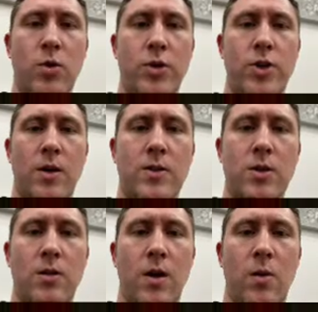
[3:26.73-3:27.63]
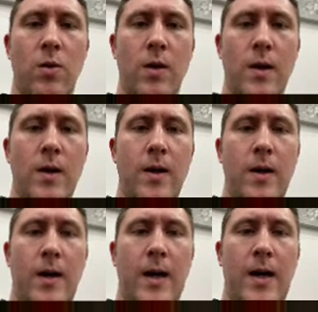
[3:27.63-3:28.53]
shots on goal.
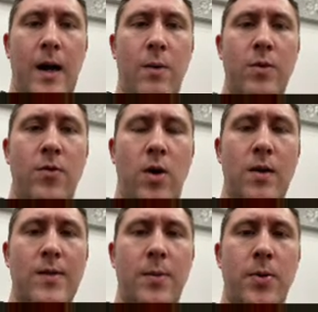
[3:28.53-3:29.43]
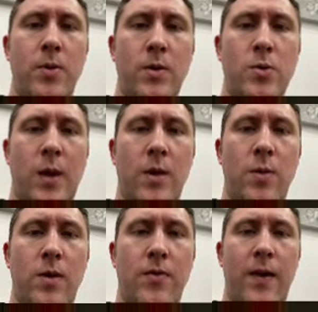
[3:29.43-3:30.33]
And we've got Liverpool as well, who
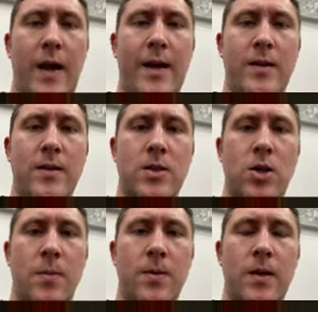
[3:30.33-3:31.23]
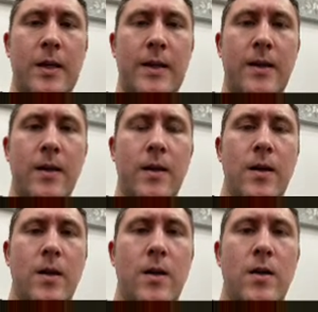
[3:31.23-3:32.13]
are flying at the top of the league.
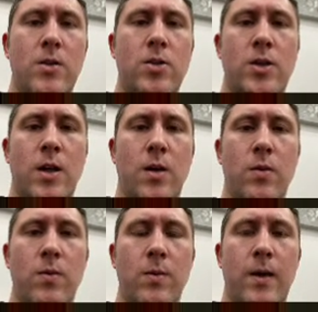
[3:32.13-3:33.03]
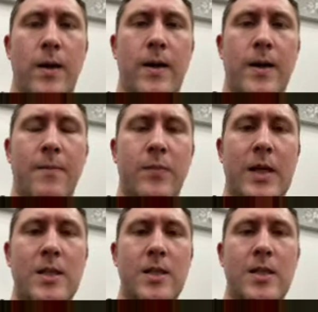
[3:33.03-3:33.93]
So
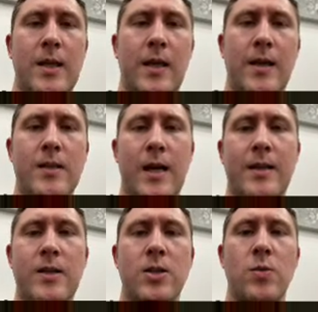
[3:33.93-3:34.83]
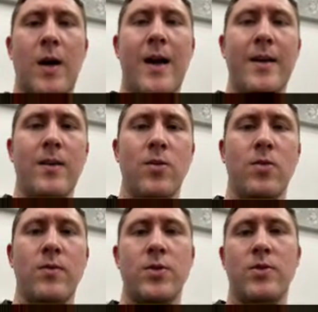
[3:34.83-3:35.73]
this is the geezer. This is why all
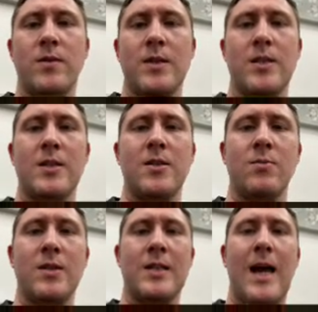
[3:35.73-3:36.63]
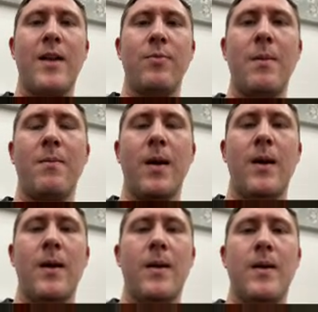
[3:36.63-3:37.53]
of a sudden the system, it's been
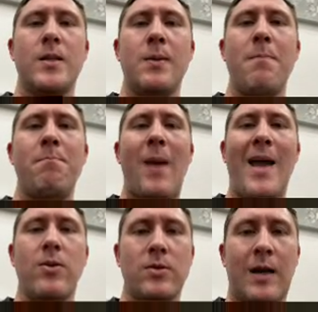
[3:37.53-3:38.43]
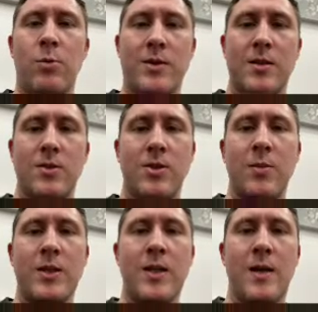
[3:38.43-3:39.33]
bailed out, shall
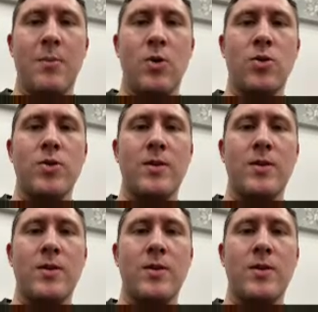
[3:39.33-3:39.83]
we say, because of